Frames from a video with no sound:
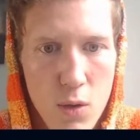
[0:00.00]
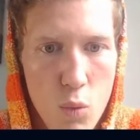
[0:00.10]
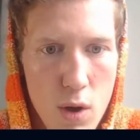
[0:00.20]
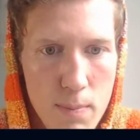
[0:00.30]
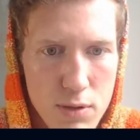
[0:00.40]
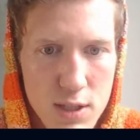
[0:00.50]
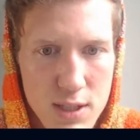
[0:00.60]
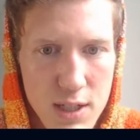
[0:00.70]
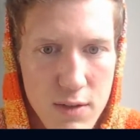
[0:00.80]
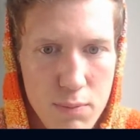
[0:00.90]
What
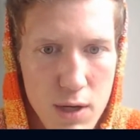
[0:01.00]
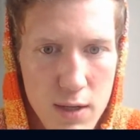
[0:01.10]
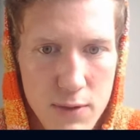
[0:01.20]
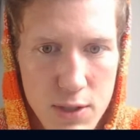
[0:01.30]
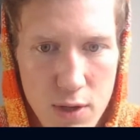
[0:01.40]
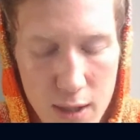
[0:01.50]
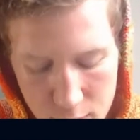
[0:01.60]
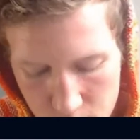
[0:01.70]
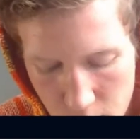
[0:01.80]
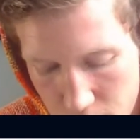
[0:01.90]
percent of the profit do you
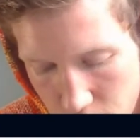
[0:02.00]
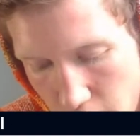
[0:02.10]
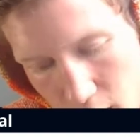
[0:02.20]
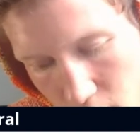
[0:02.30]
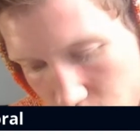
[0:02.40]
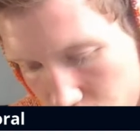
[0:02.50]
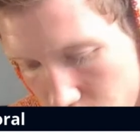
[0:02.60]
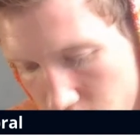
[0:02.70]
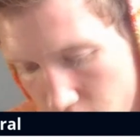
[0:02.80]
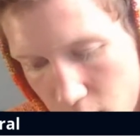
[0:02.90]
offer them up front? I don't
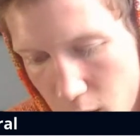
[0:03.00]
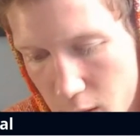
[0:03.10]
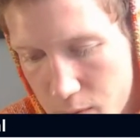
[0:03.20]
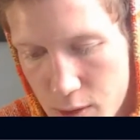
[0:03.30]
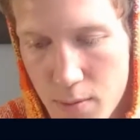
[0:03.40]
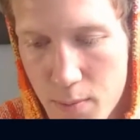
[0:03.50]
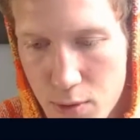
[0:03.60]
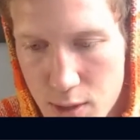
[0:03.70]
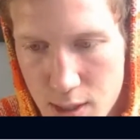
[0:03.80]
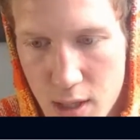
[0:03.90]
I don't offer them a
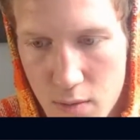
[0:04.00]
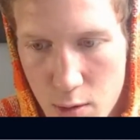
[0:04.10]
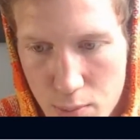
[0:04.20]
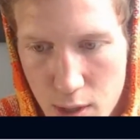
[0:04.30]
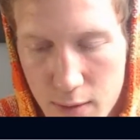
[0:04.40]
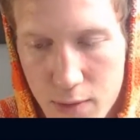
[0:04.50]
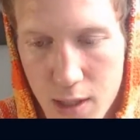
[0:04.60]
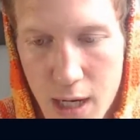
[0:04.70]
percent of the profit.